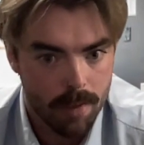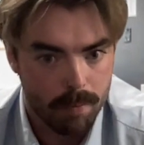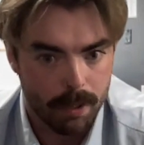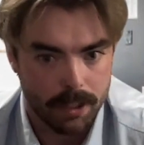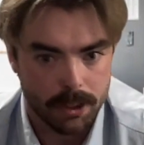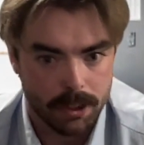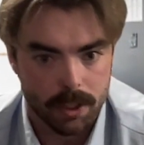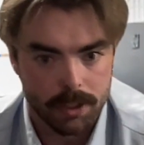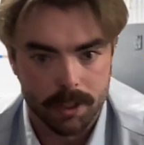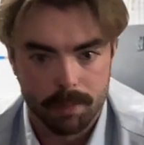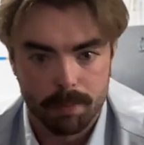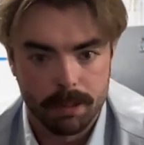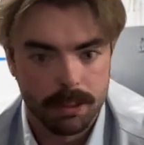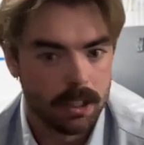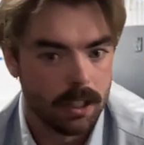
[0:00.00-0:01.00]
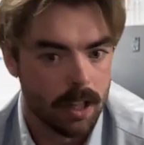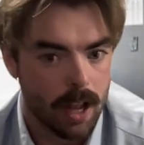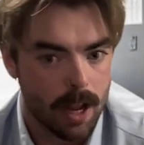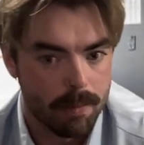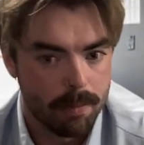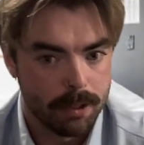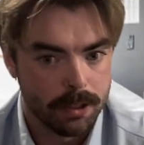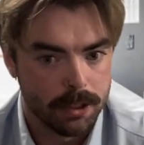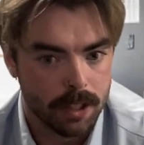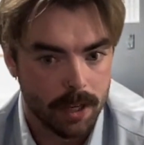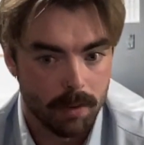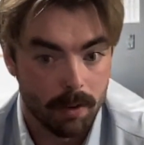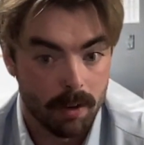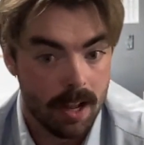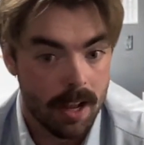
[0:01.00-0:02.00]
by addressing misalignments
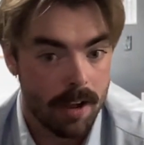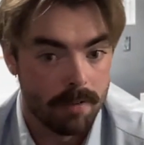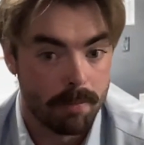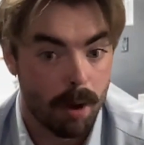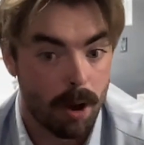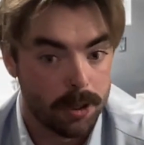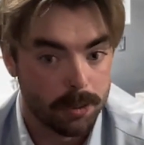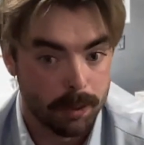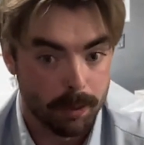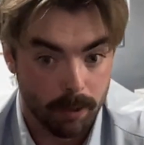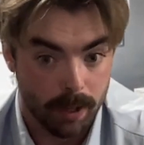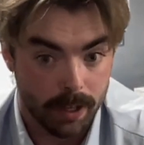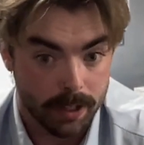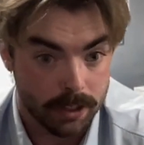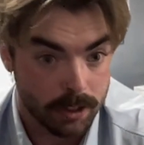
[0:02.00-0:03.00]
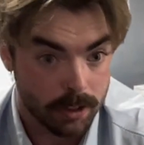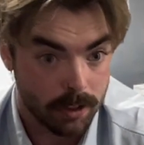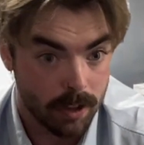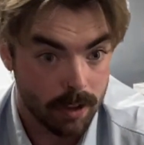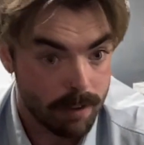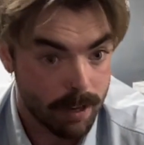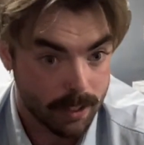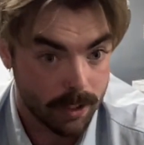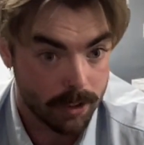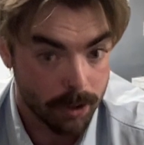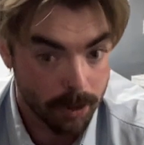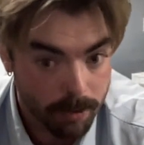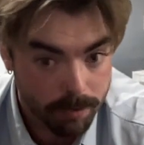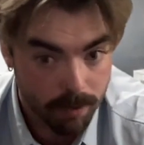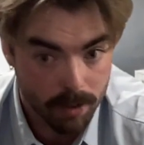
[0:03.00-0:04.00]
that have possibly related to affecting
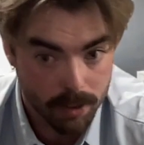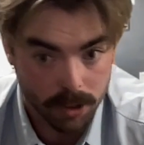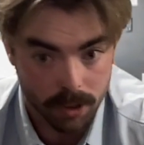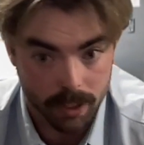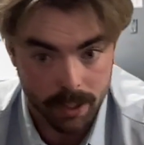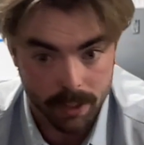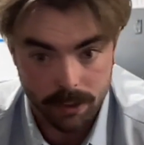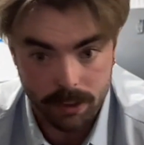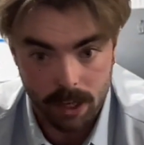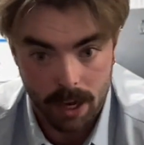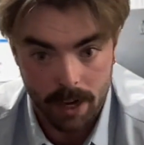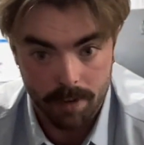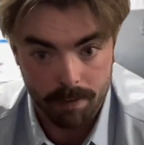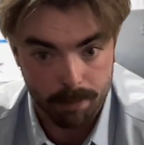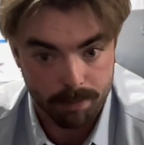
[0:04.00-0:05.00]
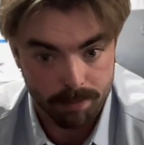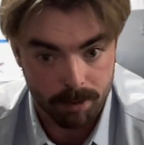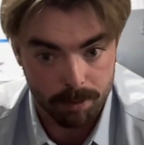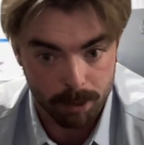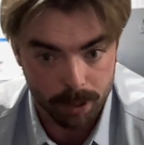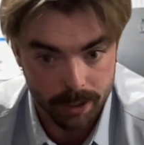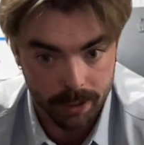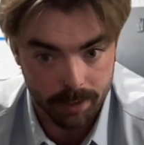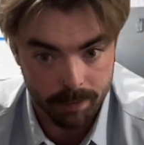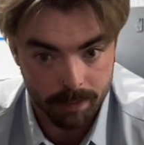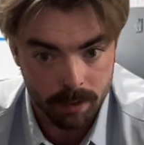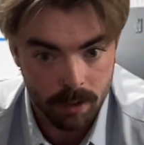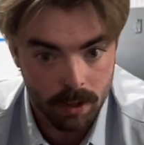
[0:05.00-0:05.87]
nerve function inside of for breathing.